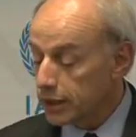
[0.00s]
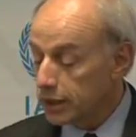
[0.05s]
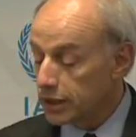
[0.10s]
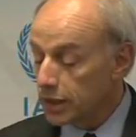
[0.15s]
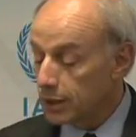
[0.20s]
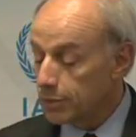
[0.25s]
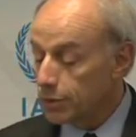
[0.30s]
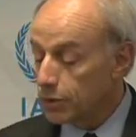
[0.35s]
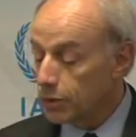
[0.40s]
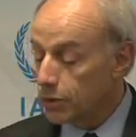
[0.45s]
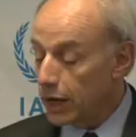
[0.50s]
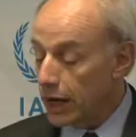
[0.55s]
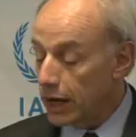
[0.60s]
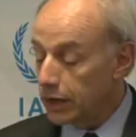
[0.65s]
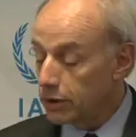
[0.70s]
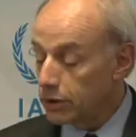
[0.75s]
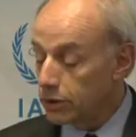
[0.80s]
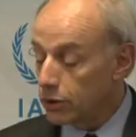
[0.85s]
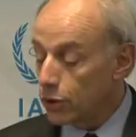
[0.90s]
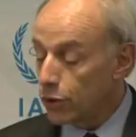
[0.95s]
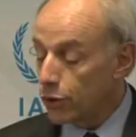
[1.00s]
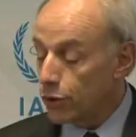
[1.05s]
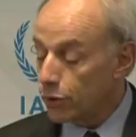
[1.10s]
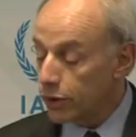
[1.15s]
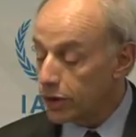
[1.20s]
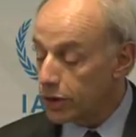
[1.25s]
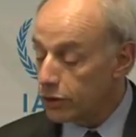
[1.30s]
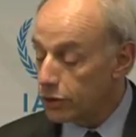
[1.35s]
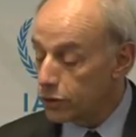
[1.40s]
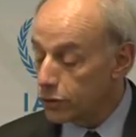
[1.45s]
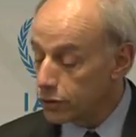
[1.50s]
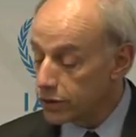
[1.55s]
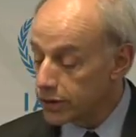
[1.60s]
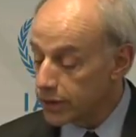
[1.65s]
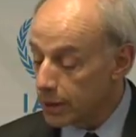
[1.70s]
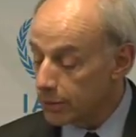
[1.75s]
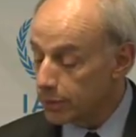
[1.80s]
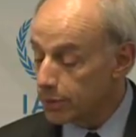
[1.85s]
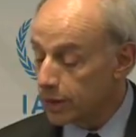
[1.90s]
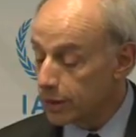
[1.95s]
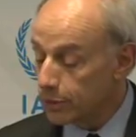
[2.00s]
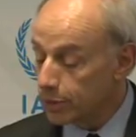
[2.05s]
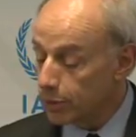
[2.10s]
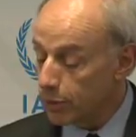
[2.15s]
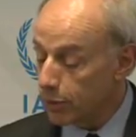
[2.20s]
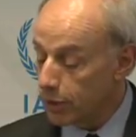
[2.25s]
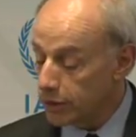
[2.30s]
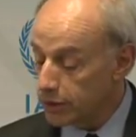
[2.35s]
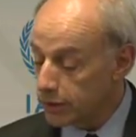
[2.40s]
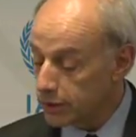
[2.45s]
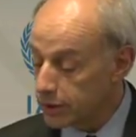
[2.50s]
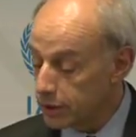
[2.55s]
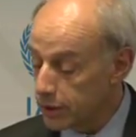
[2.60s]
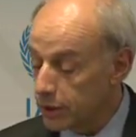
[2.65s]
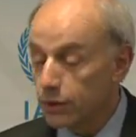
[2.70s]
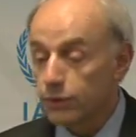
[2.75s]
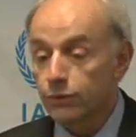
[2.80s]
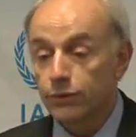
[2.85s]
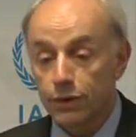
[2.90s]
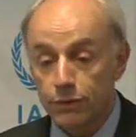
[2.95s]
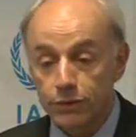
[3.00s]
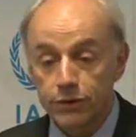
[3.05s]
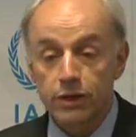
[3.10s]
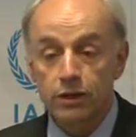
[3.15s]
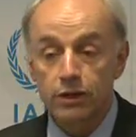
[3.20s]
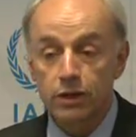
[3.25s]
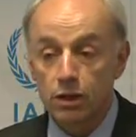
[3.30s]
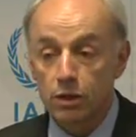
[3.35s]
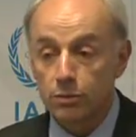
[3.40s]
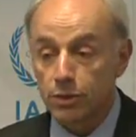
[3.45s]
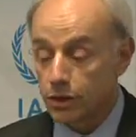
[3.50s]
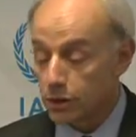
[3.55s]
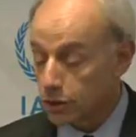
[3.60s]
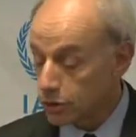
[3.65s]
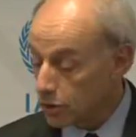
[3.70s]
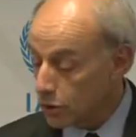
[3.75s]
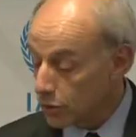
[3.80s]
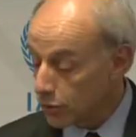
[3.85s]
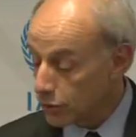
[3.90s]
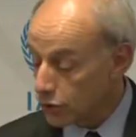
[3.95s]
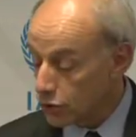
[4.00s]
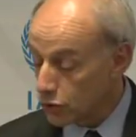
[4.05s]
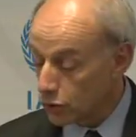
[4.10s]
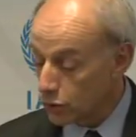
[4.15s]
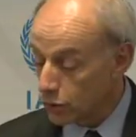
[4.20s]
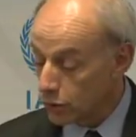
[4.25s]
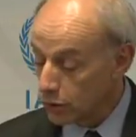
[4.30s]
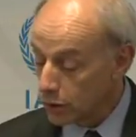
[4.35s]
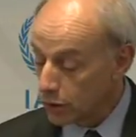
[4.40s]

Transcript: TEPCO added 3 new sampling points 15 kilometers offshore,